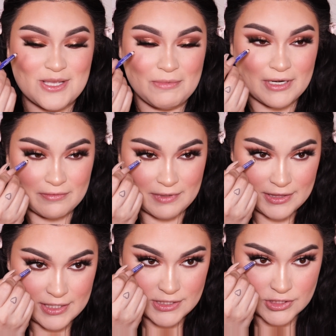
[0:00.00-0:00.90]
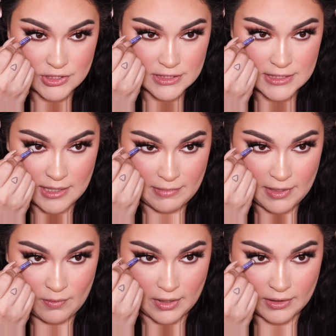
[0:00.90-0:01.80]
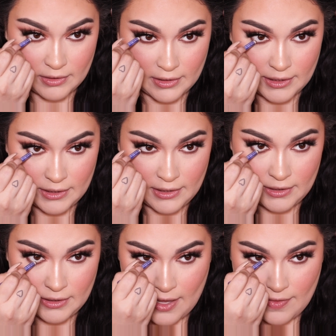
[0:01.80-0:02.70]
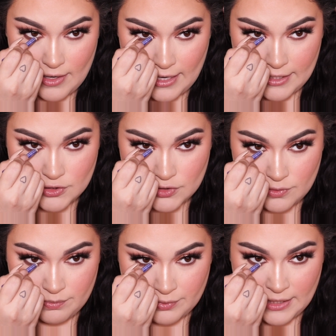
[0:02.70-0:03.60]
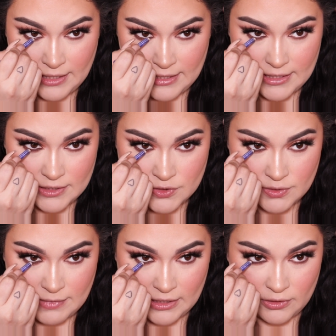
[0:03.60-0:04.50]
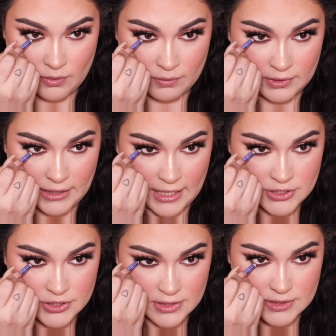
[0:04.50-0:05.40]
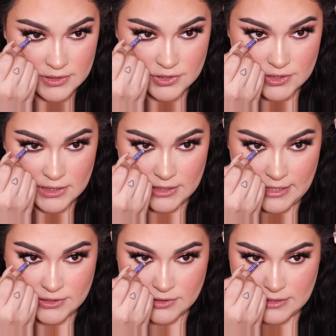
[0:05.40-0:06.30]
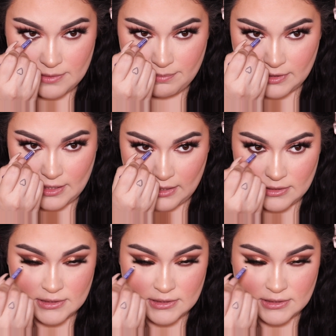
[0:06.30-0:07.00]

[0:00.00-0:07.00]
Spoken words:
I'm gonna run this just in my waterline, and then I do bring it into my lower lashes. So just kind of like to deepen that